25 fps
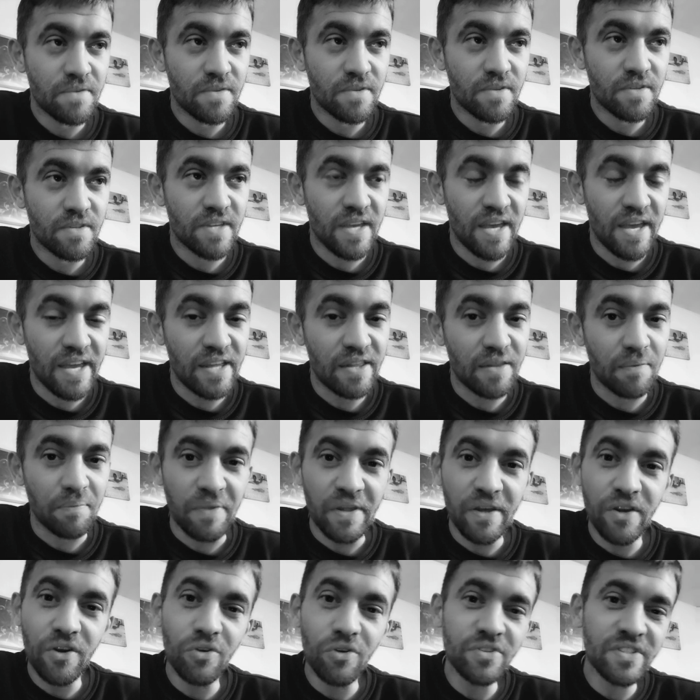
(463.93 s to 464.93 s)
to hate them.
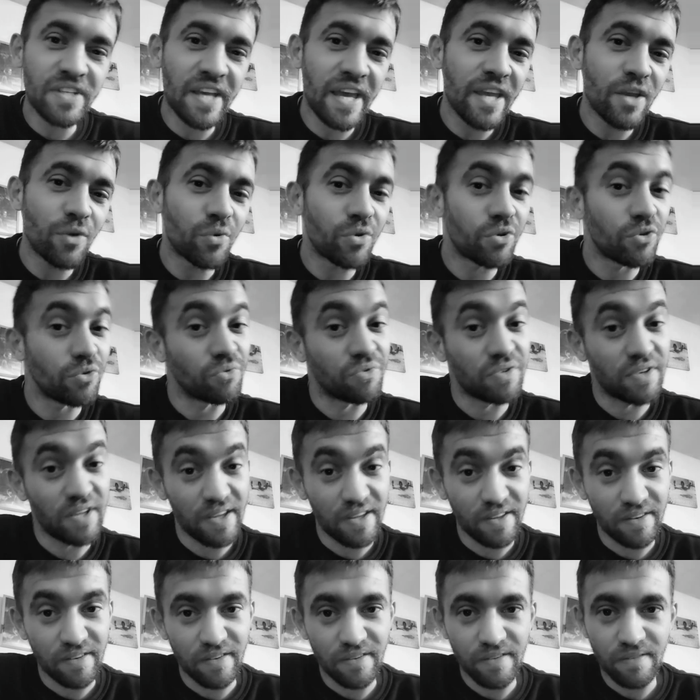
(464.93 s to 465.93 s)
They're going to hate what you
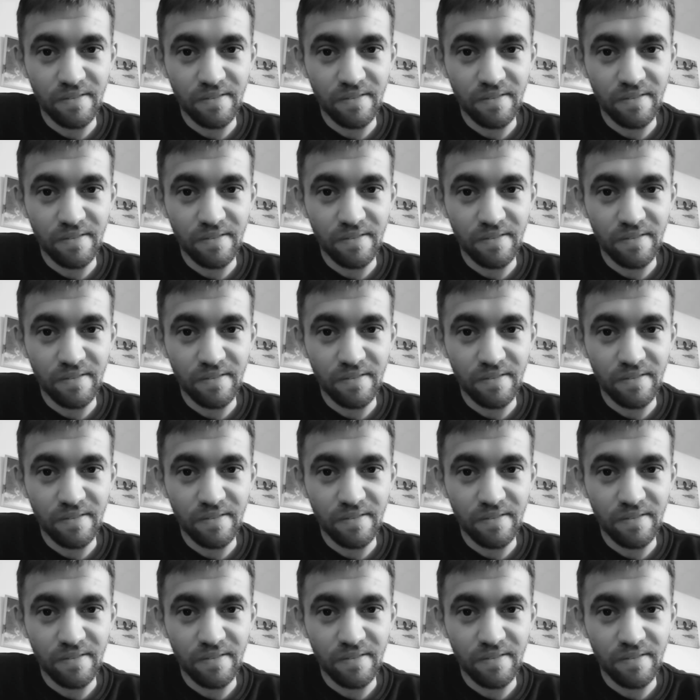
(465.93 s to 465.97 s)
did.